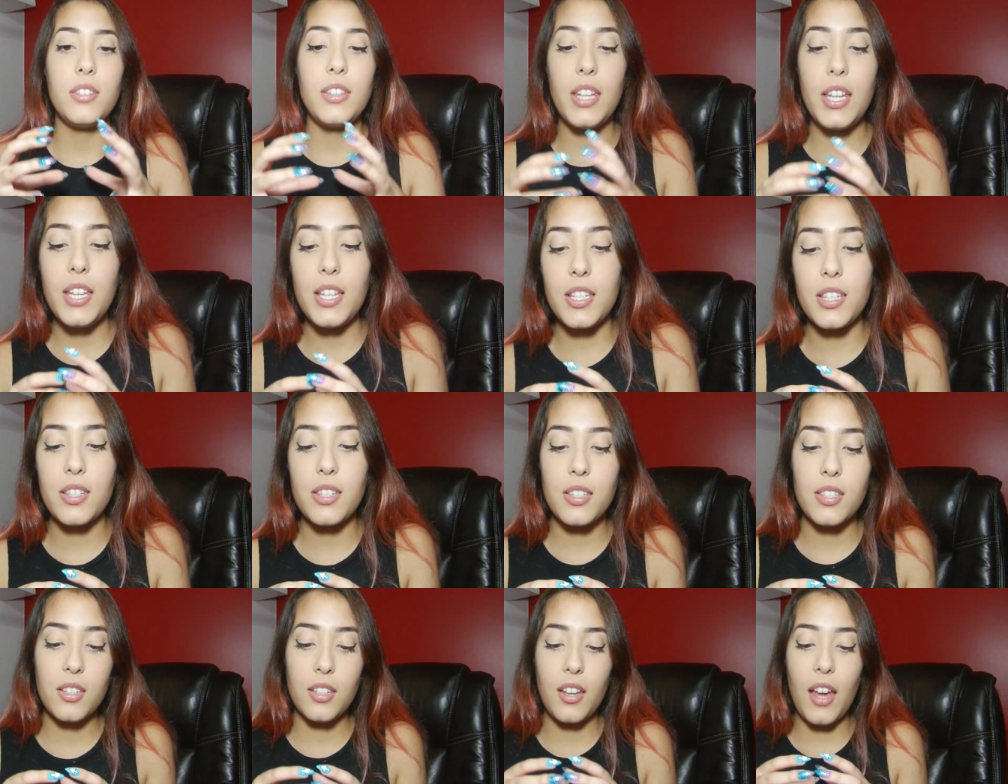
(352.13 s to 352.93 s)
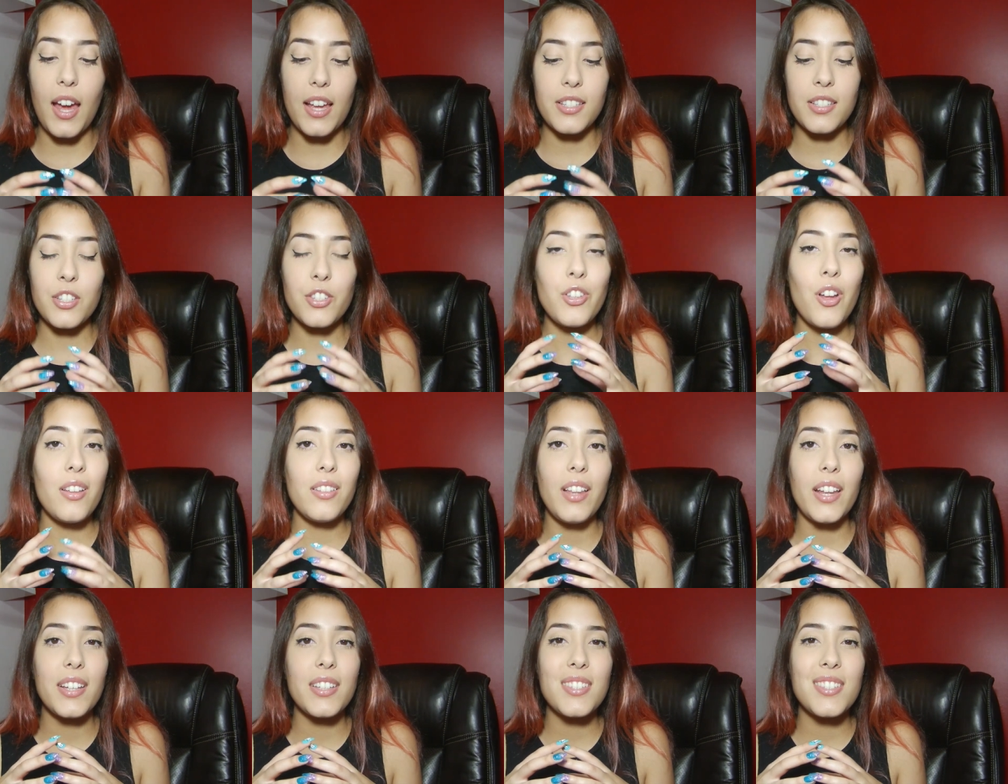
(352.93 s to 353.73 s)
This, guys, is
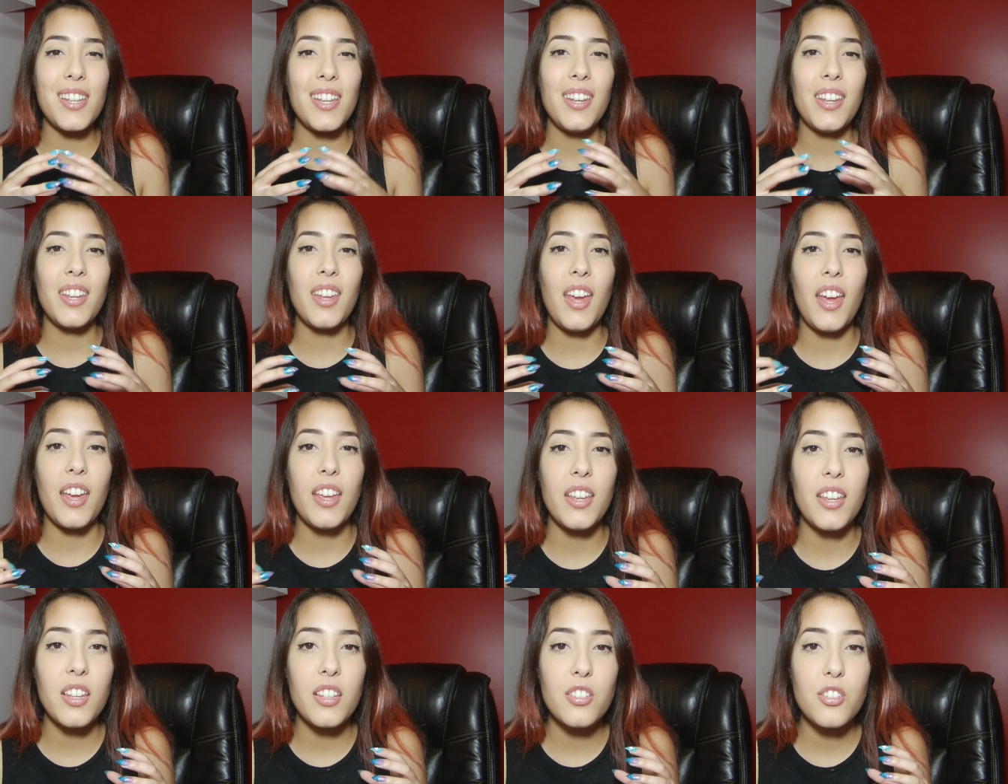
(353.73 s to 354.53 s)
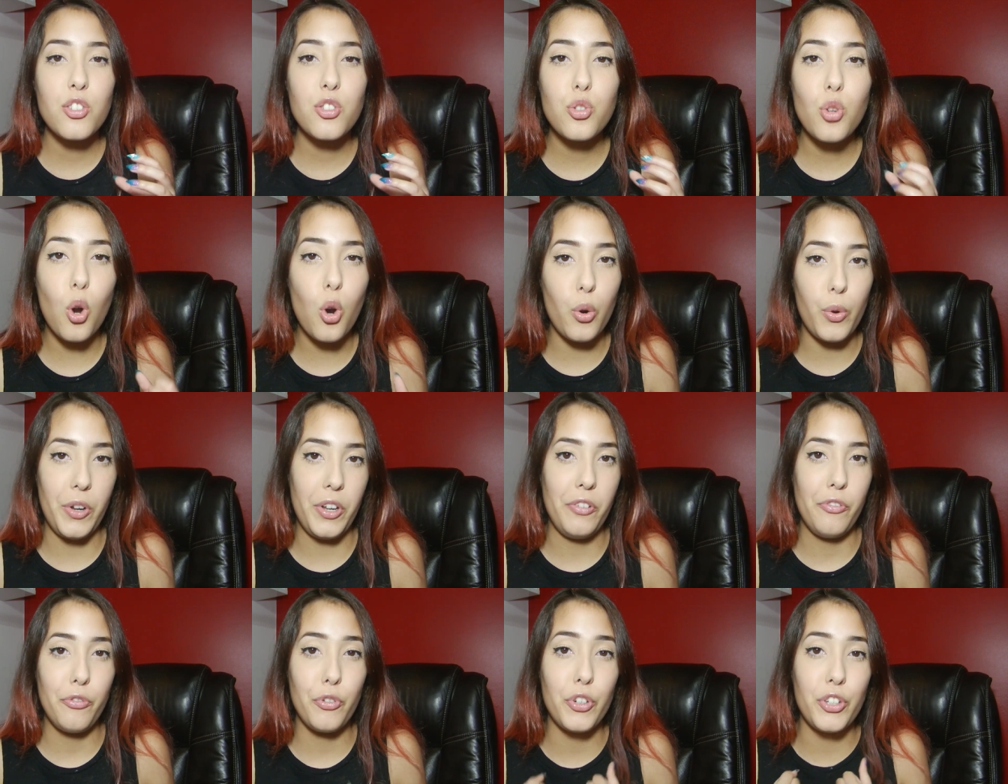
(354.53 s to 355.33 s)
not like sending a
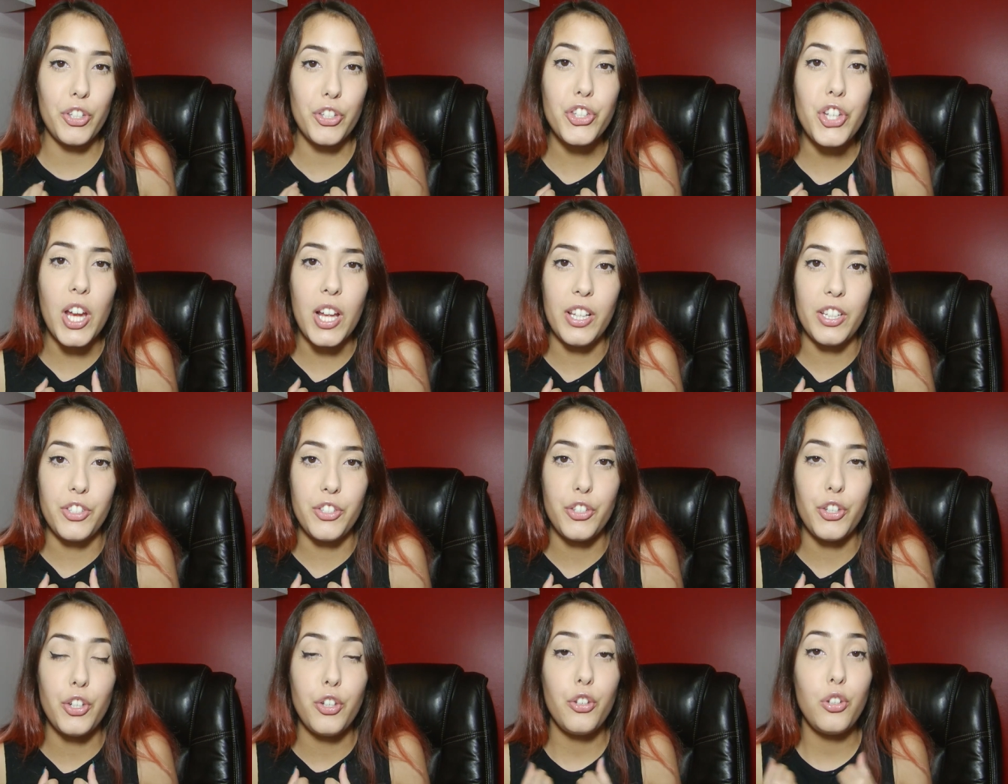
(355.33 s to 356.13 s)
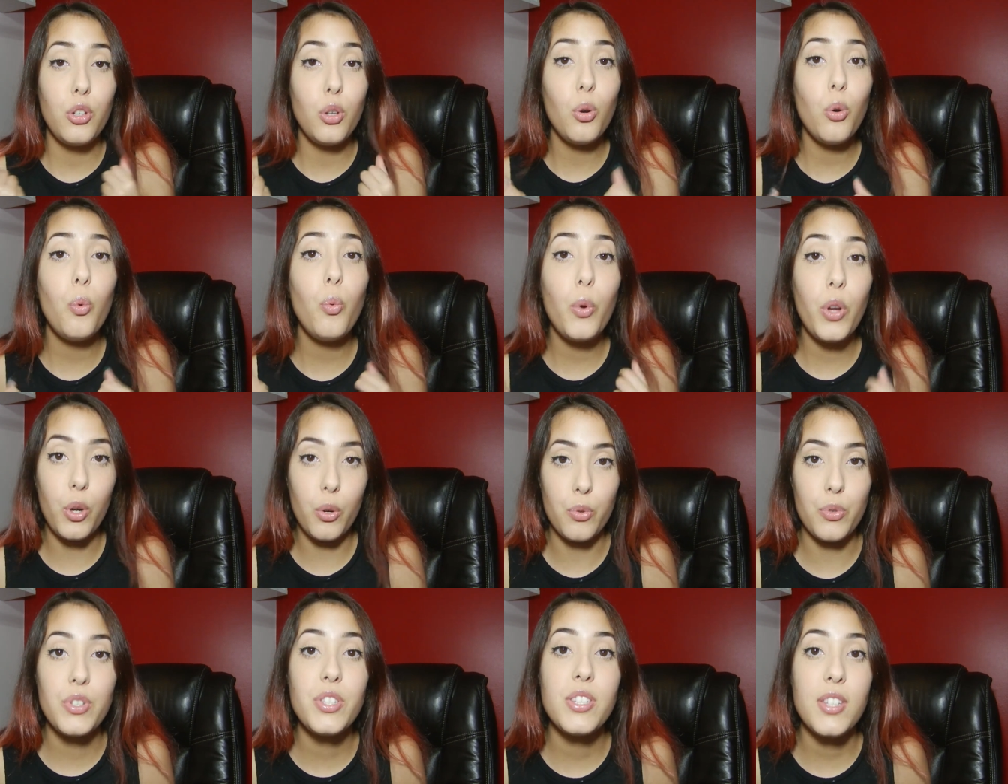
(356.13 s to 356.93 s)
story for the challenge. You
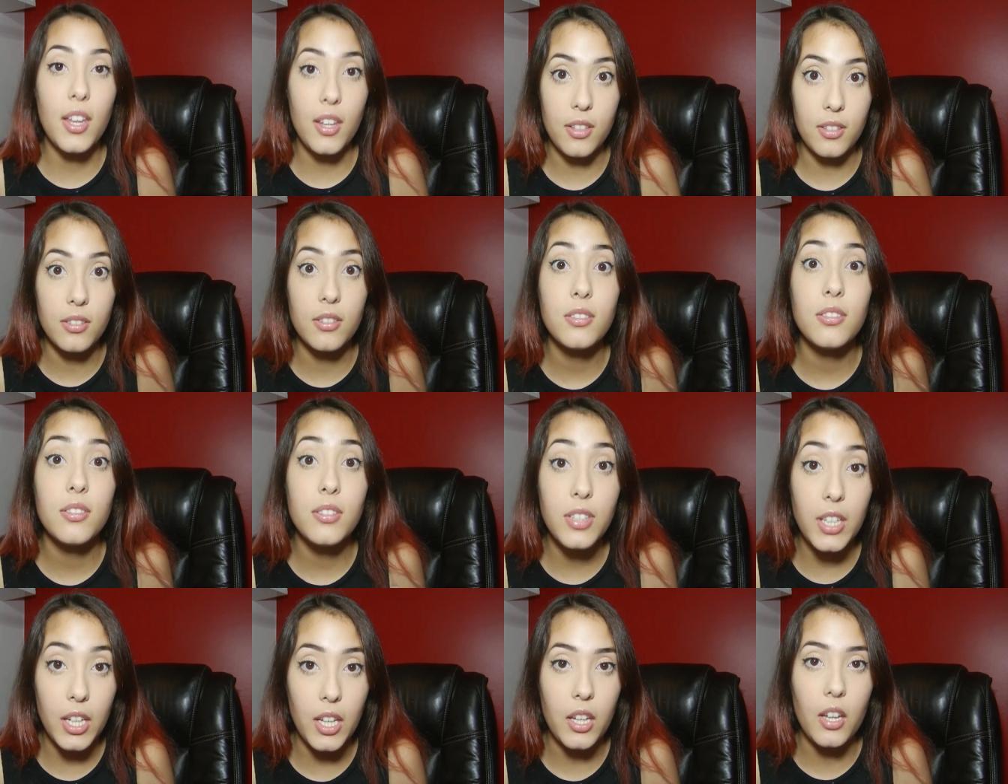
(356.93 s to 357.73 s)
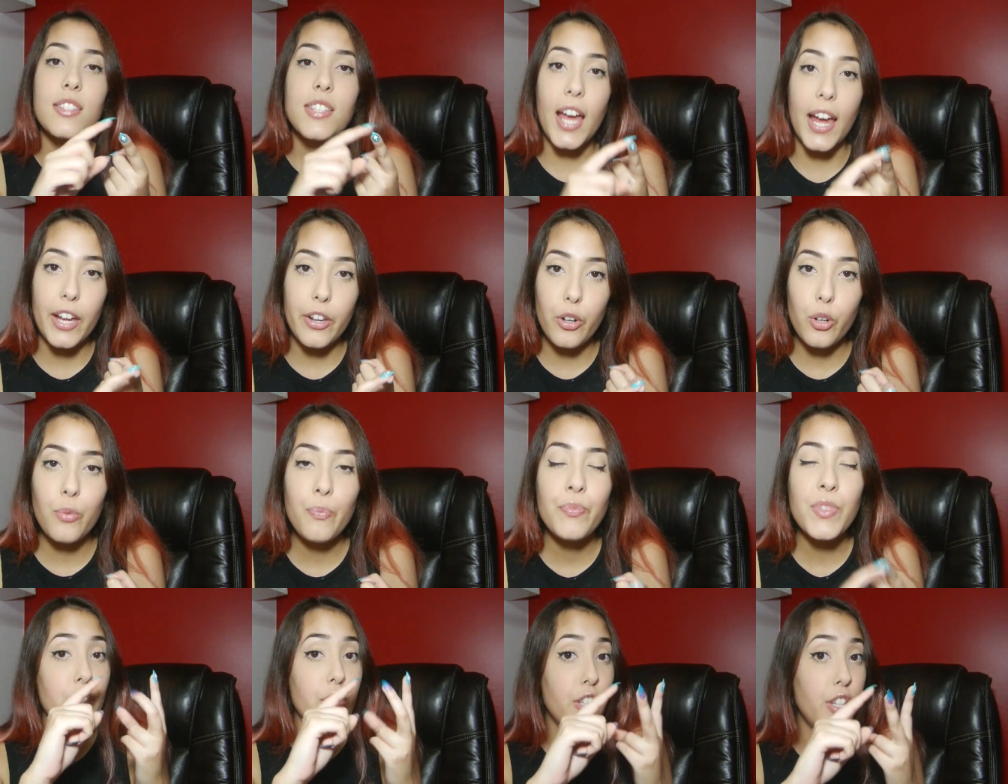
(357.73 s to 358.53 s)
will send the
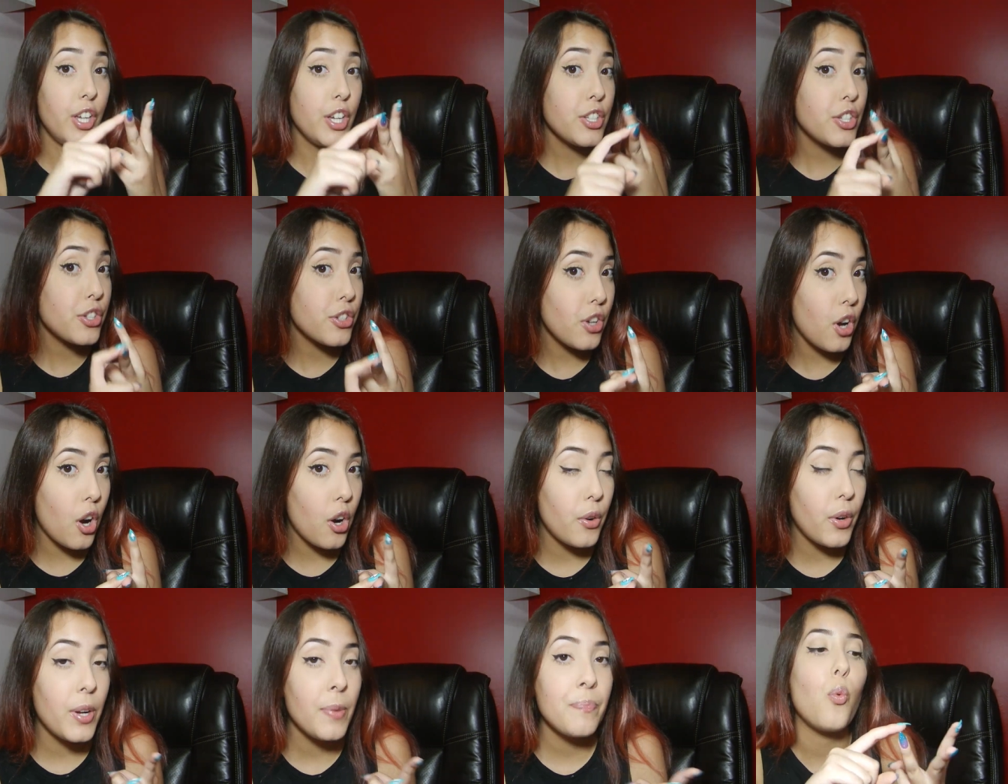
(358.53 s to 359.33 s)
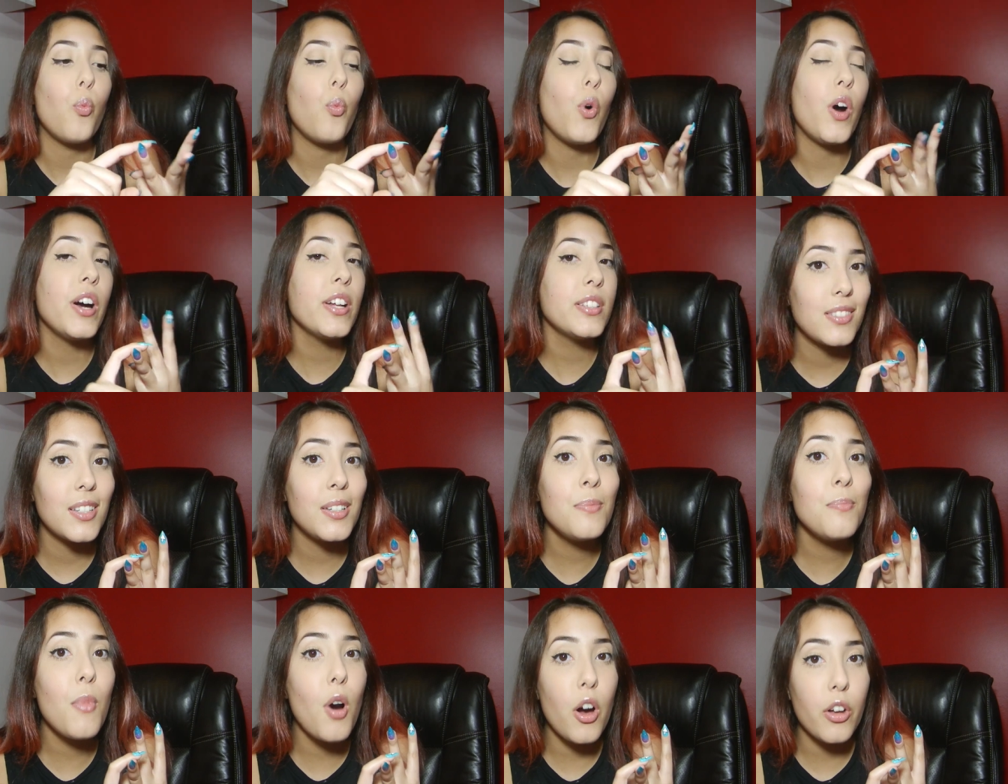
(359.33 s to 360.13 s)
title, the story, what
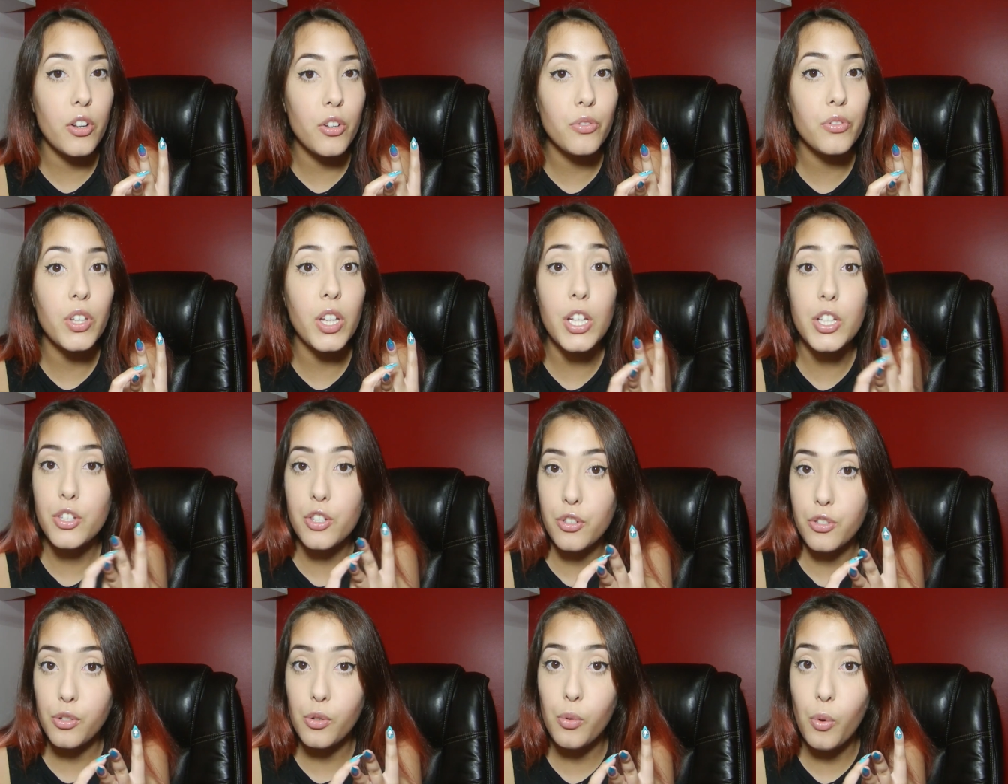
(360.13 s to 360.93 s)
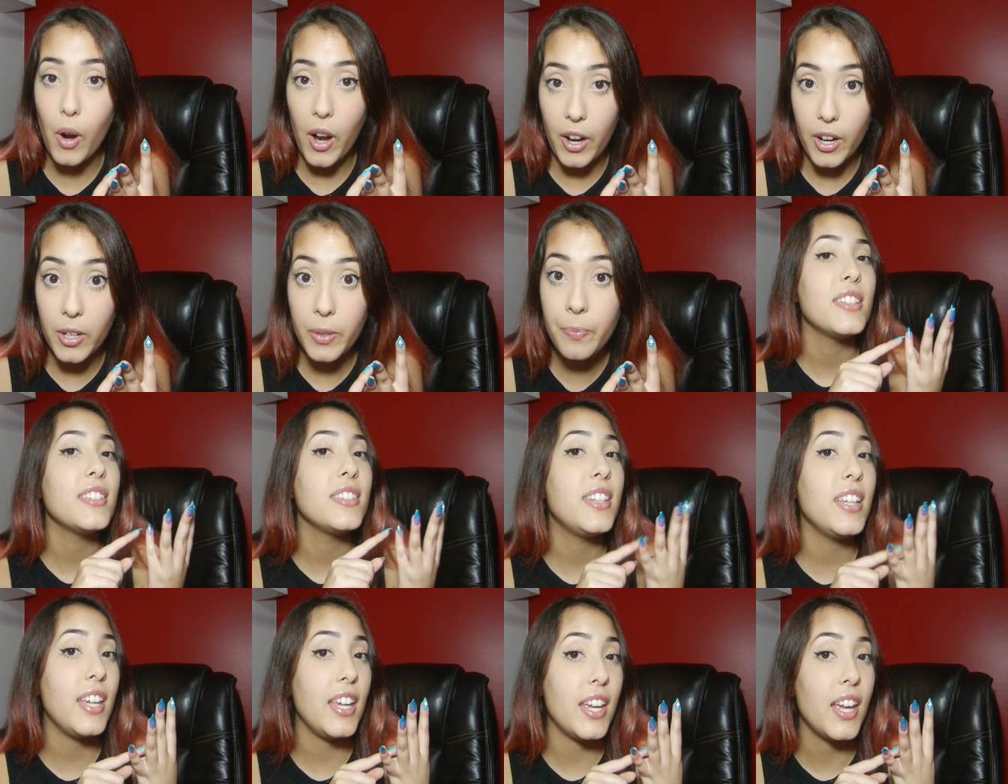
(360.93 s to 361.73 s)
the model needs to wear,
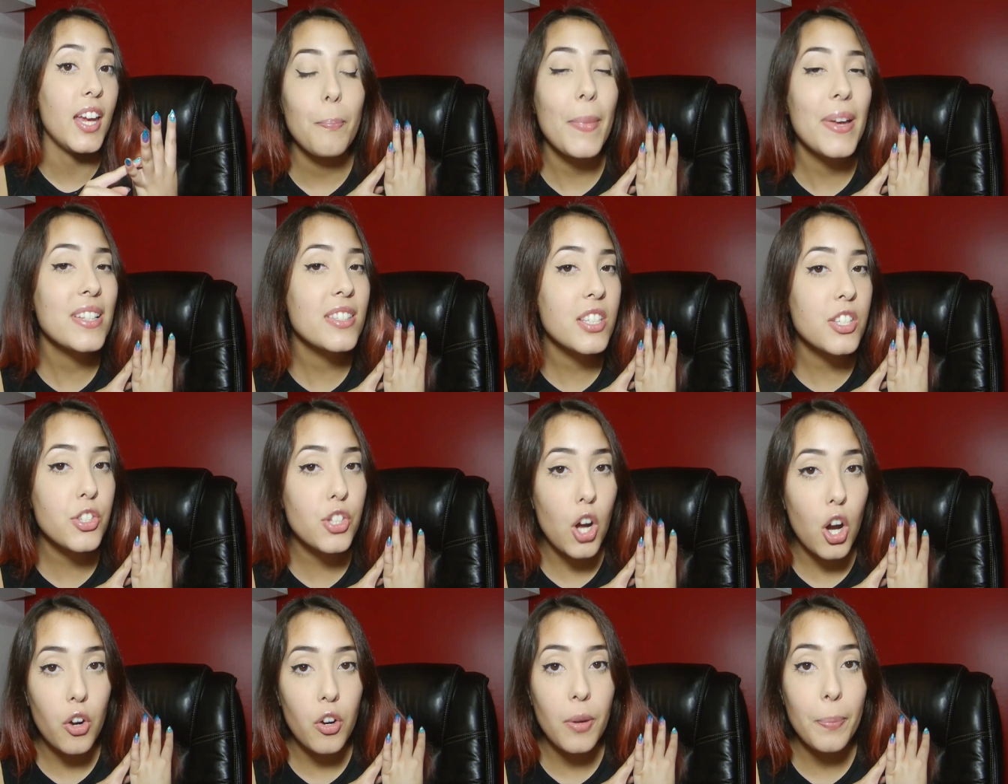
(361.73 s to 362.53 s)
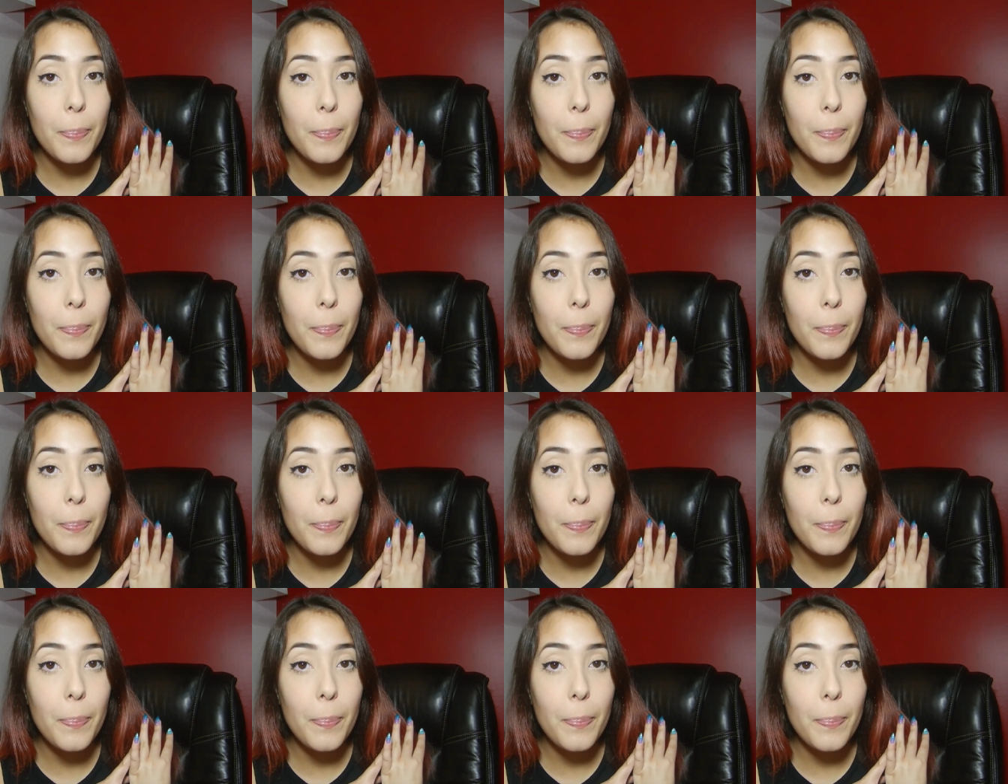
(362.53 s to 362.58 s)
the mandatory